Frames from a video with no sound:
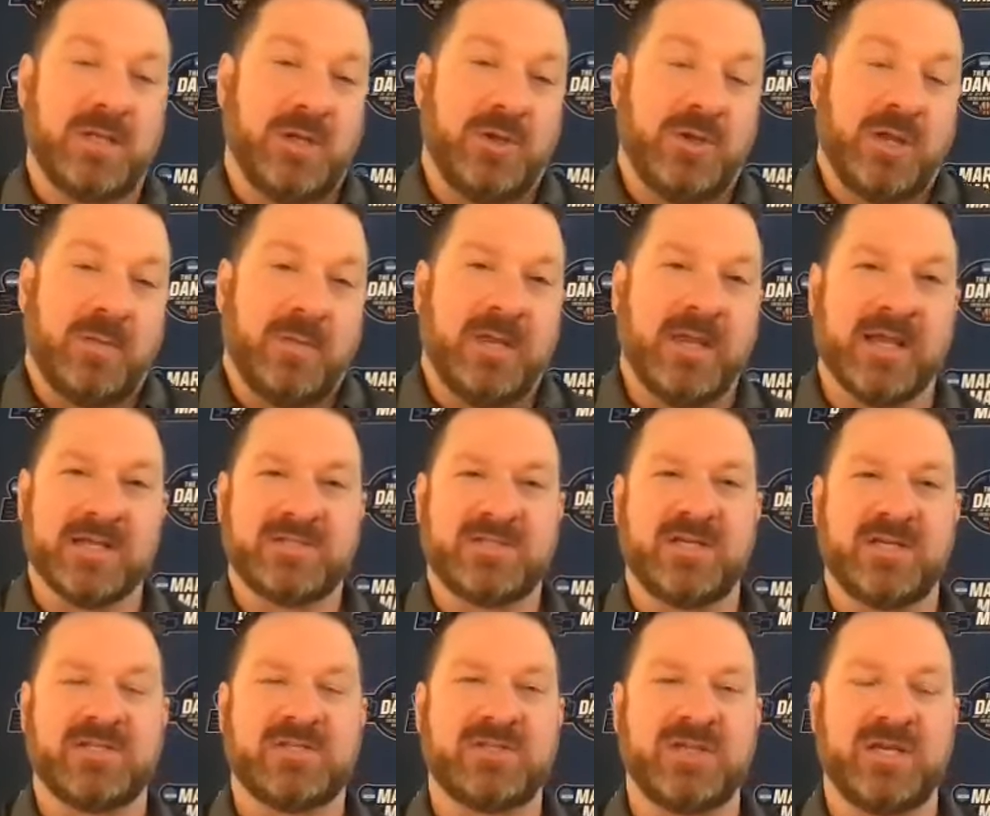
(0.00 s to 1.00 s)
And you get in the
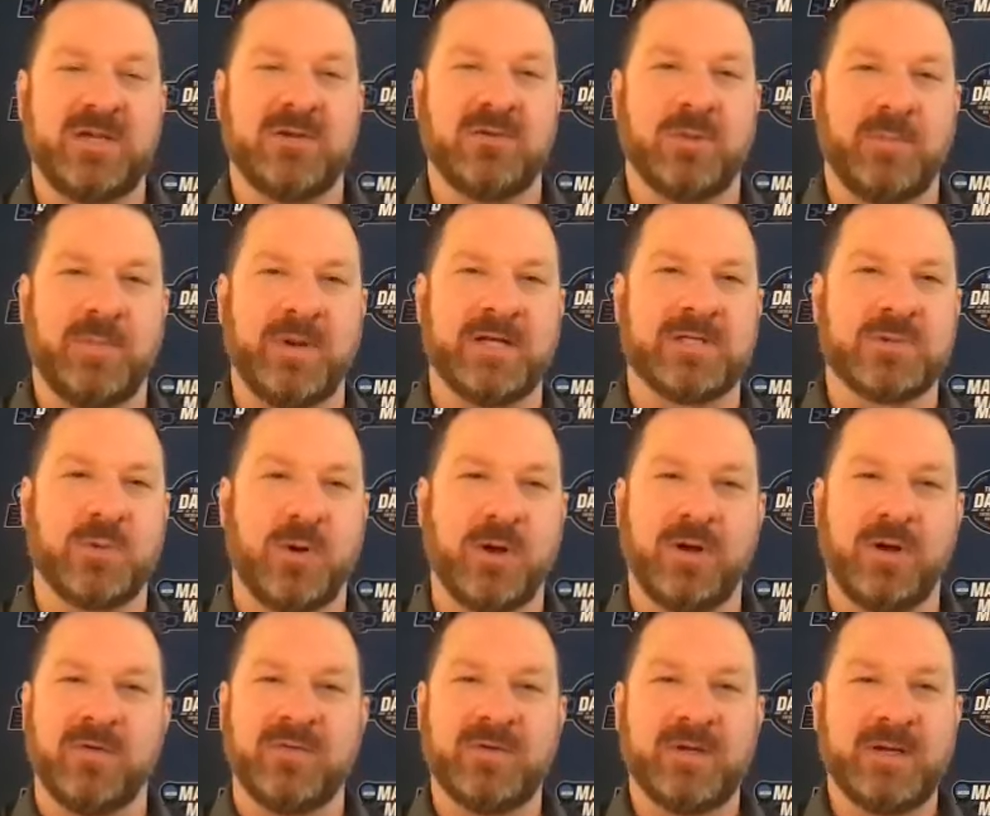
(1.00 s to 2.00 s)
SEC or the Big
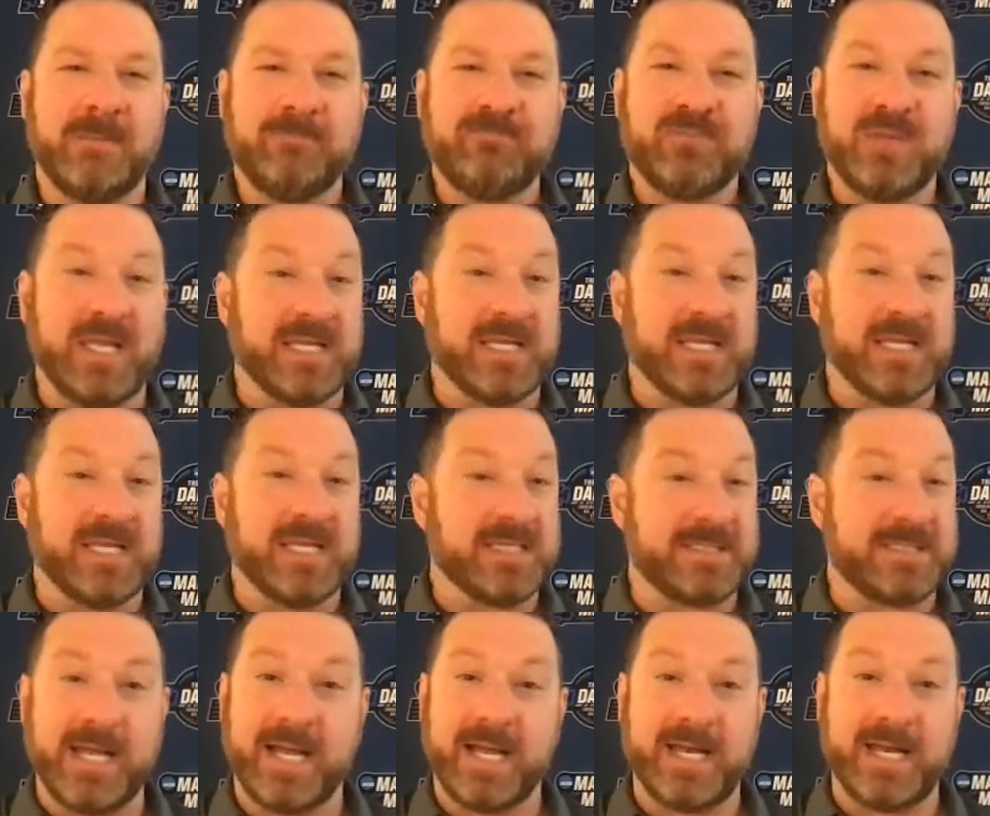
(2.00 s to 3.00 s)
12, it's
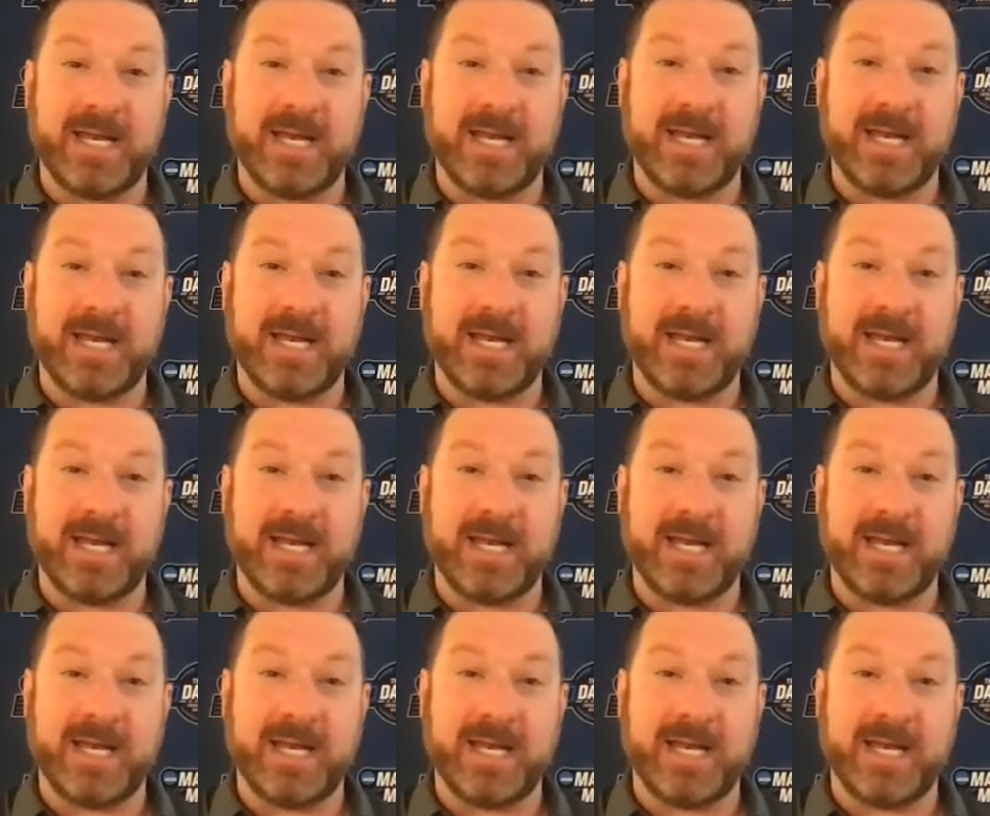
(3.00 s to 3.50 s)
not easy.